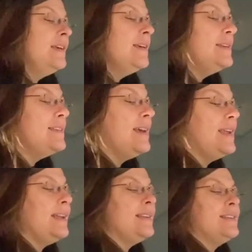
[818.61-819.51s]
is that
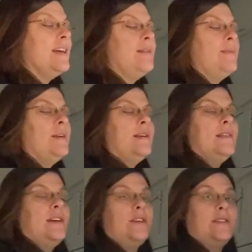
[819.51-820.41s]
anytime
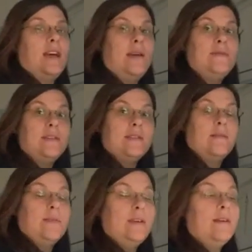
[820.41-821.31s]
that you're timesing
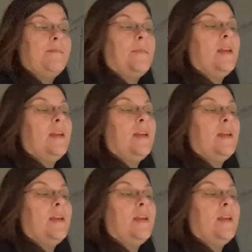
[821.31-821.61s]
something,